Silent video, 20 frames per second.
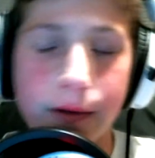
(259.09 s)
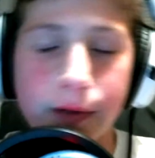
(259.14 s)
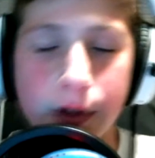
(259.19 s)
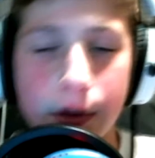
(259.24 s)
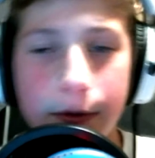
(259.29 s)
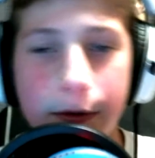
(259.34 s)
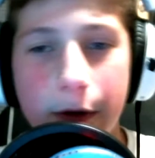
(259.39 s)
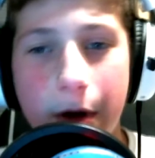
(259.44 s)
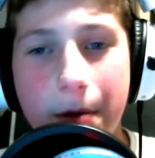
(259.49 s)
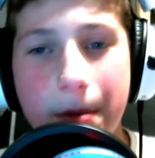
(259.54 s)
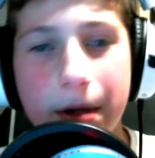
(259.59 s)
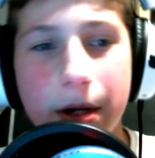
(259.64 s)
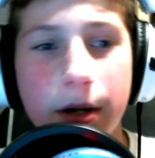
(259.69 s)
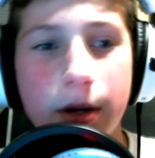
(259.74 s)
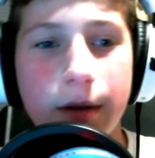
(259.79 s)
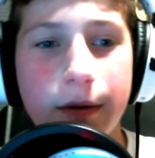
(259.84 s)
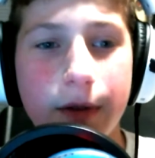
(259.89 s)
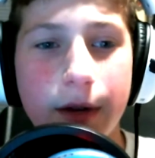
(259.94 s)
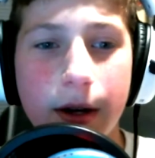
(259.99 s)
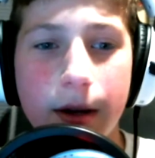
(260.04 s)
So if you want me to do
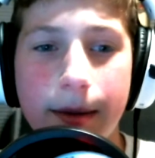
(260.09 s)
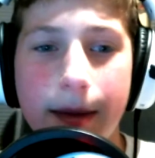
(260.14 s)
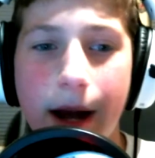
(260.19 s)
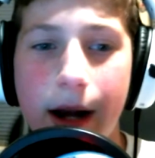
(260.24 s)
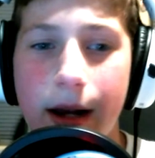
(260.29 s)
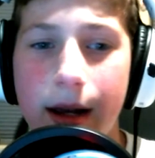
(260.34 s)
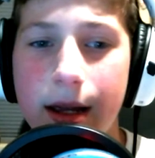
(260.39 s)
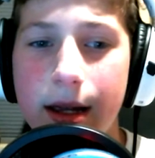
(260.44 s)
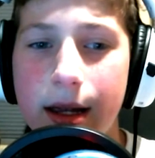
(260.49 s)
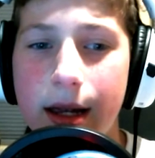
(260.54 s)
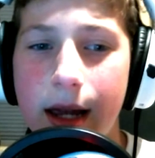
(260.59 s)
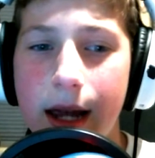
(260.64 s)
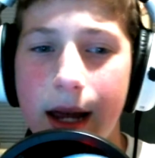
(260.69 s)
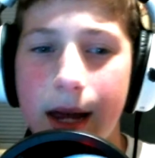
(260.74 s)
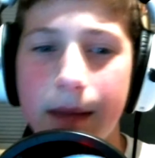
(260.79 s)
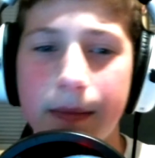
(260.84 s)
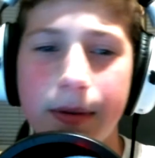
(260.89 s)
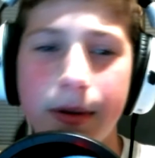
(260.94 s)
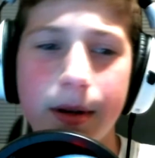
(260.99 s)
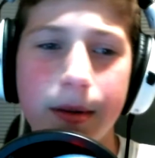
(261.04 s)
a video about it,
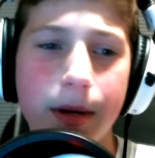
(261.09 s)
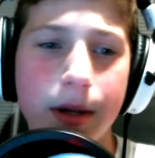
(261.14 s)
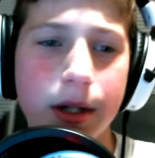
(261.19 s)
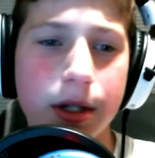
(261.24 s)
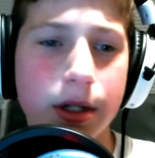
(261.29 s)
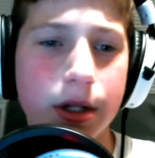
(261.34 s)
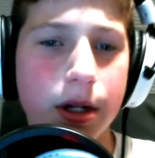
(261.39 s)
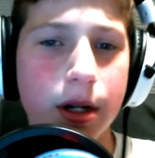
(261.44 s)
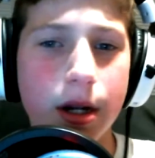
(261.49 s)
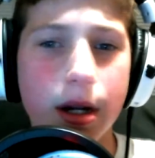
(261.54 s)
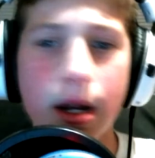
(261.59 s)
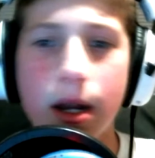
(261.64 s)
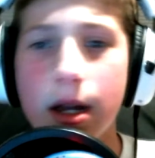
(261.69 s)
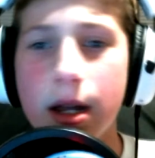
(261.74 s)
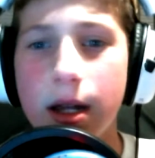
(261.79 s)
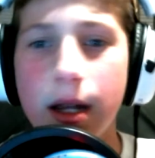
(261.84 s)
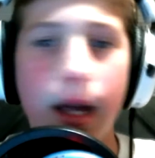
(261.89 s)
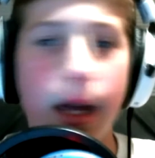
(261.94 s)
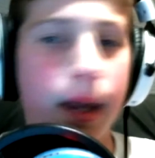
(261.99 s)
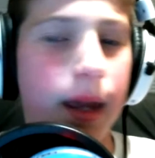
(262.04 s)
and pretty much,
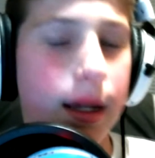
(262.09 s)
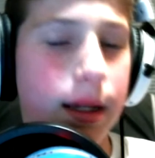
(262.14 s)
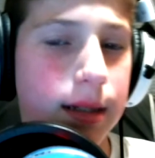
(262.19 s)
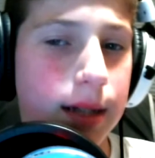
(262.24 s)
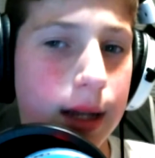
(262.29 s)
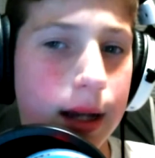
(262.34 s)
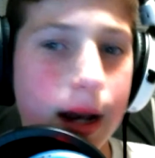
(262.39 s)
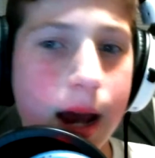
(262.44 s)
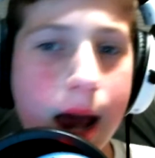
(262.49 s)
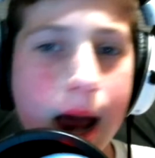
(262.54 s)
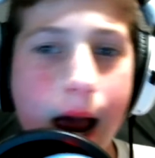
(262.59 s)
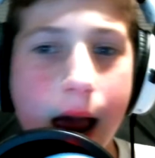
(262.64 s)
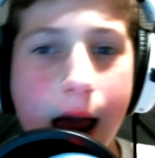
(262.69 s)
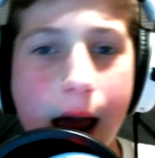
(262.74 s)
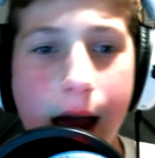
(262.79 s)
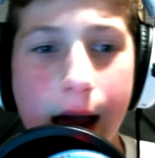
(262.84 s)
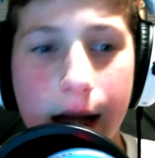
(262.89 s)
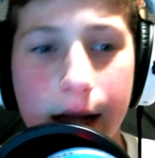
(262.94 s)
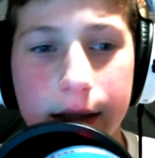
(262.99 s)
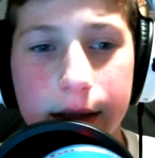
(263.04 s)
yeah, that's it.
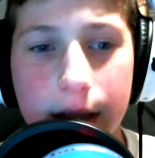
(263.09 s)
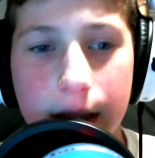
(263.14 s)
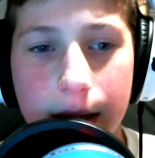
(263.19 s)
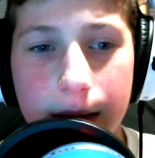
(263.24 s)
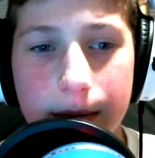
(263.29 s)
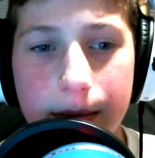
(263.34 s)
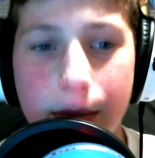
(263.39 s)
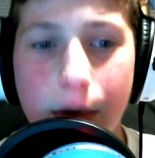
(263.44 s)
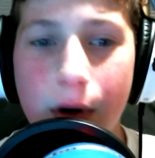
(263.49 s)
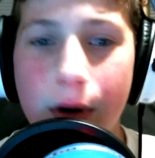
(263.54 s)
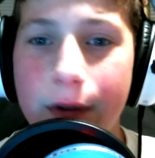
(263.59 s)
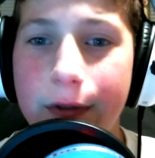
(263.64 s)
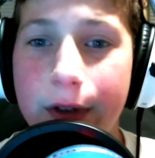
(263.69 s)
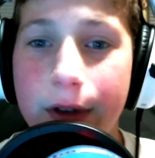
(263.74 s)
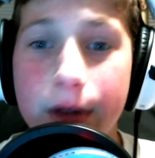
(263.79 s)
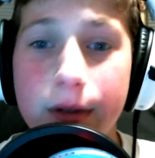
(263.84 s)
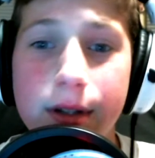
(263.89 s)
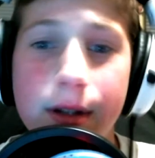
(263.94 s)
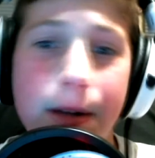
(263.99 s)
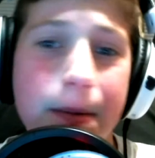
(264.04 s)
And um, more
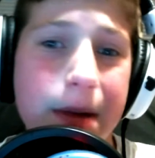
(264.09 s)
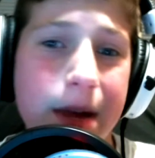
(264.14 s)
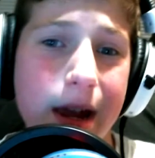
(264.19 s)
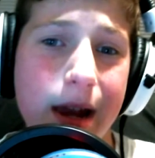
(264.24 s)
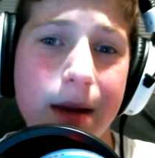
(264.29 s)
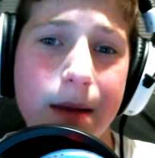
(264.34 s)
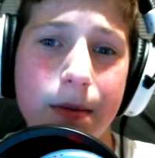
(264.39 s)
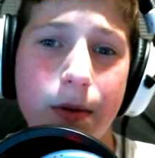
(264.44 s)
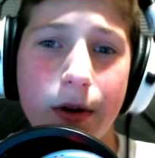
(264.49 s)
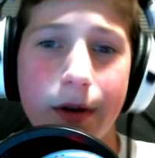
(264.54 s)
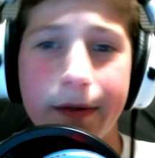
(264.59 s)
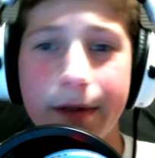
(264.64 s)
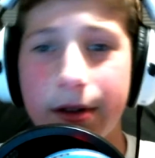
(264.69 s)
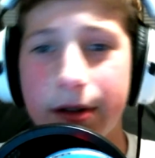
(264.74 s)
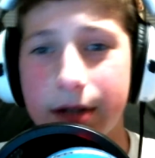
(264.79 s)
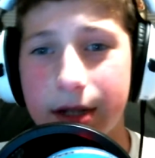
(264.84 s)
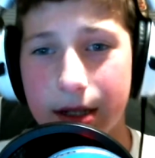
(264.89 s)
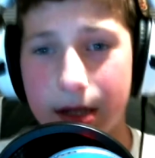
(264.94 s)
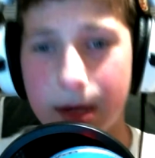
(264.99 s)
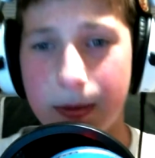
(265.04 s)
views. I've been getting more views
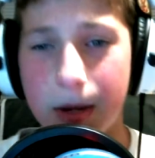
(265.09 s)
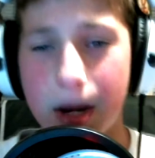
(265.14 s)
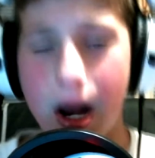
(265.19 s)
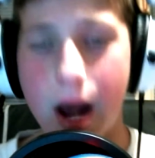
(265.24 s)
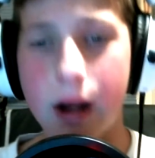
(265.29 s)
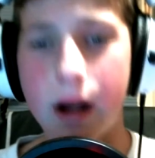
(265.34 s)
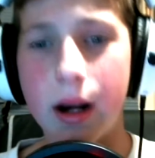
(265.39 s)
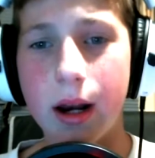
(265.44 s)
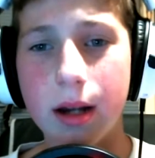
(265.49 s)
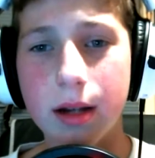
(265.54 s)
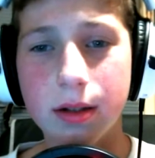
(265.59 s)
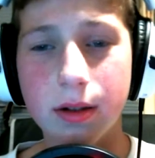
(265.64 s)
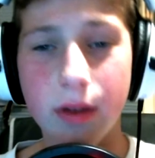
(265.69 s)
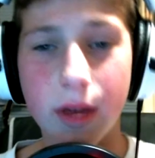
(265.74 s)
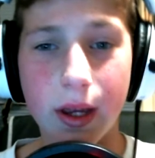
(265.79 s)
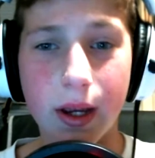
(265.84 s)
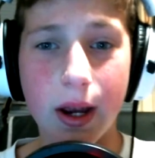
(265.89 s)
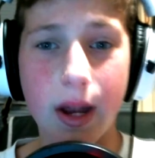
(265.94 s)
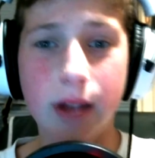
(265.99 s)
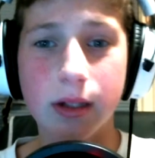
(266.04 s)
because I've been editing. So
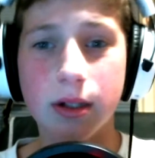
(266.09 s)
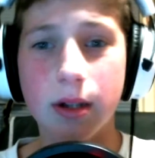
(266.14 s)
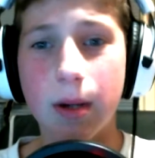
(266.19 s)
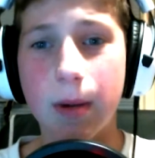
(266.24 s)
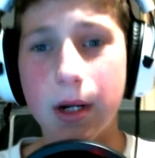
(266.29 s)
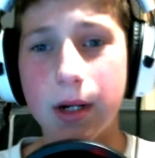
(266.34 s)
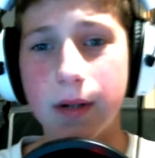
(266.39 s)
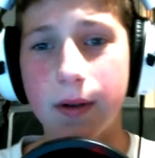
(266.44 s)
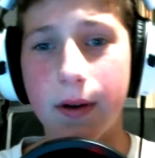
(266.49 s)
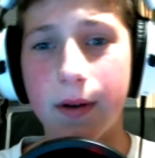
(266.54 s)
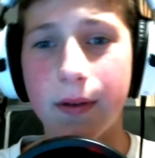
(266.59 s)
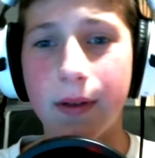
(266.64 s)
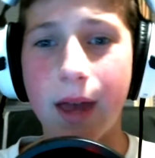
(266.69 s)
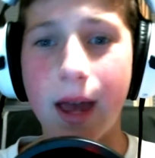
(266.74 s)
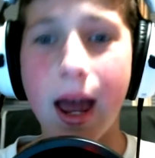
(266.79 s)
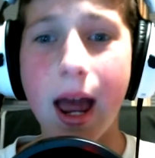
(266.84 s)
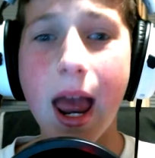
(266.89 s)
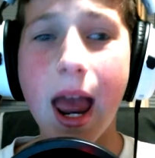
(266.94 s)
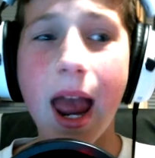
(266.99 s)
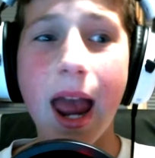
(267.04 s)
thank you guys so much for
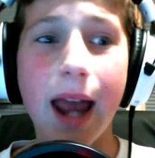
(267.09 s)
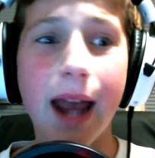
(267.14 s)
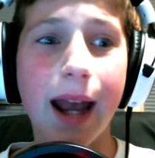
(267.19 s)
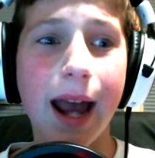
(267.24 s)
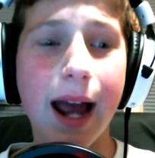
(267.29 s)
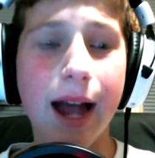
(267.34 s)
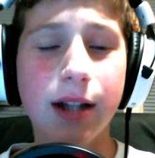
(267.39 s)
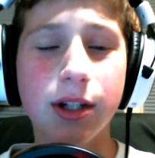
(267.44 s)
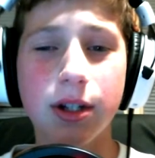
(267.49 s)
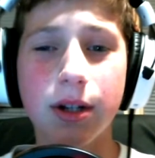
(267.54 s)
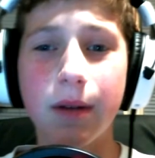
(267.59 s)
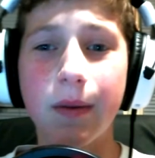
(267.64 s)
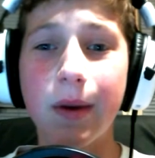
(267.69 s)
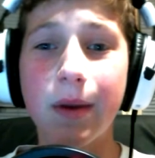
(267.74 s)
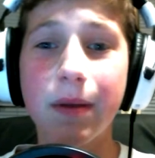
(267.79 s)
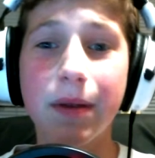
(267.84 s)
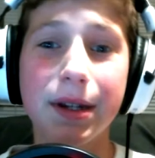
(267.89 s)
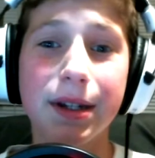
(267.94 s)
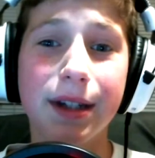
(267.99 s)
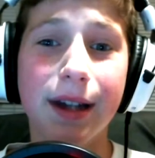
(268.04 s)
that. And actually, we
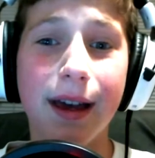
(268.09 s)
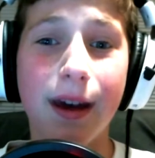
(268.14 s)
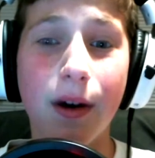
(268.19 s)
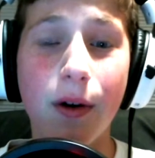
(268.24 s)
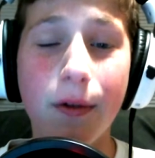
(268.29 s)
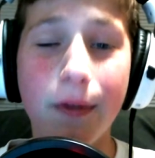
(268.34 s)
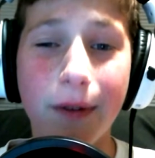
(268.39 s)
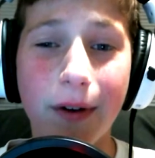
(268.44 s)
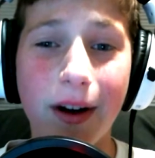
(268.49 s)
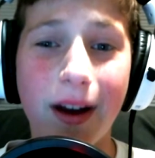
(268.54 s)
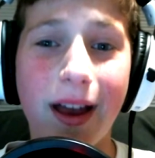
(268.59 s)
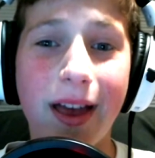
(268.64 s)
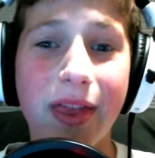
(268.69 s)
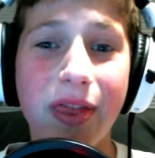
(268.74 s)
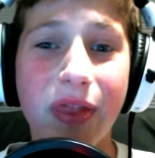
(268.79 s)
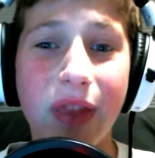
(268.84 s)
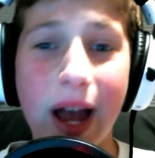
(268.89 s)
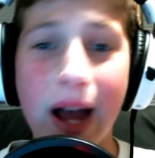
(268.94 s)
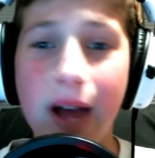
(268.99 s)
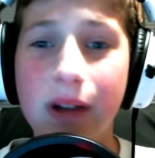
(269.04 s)
reached uh, over a
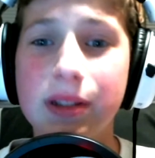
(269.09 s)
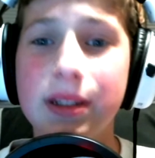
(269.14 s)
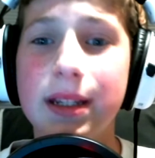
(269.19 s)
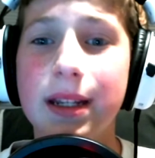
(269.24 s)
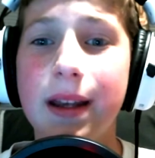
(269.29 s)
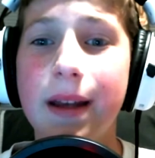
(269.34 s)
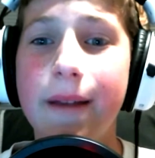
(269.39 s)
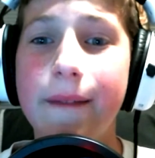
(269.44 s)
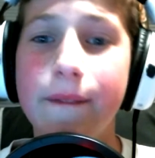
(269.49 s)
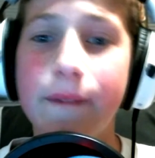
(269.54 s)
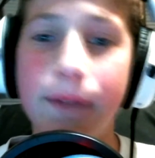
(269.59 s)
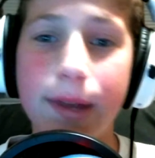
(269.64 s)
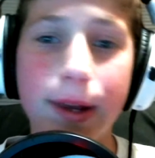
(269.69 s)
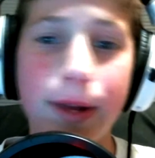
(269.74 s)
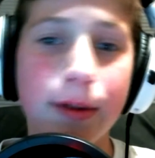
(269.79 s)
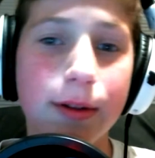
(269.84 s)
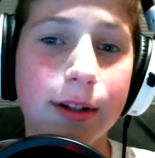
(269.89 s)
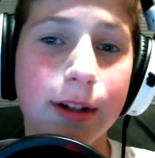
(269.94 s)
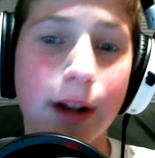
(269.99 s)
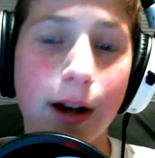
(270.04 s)
thousand
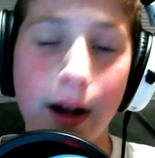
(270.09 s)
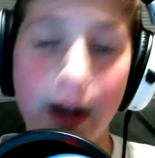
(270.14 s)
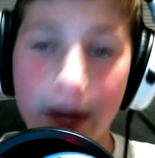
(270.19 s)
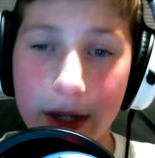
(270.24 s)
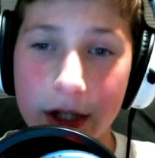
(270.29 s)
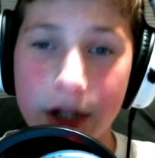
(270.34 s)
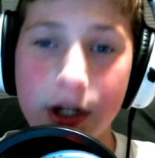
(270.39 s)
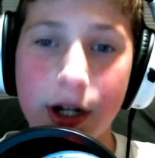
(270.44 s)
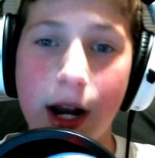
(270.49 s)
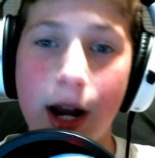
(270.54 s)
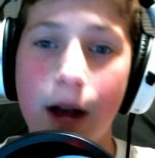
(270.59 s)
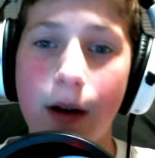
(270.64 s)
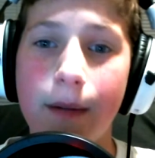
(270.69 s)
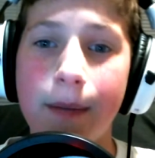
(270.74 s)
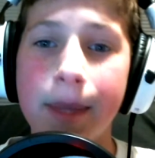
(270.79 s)
views on this channel.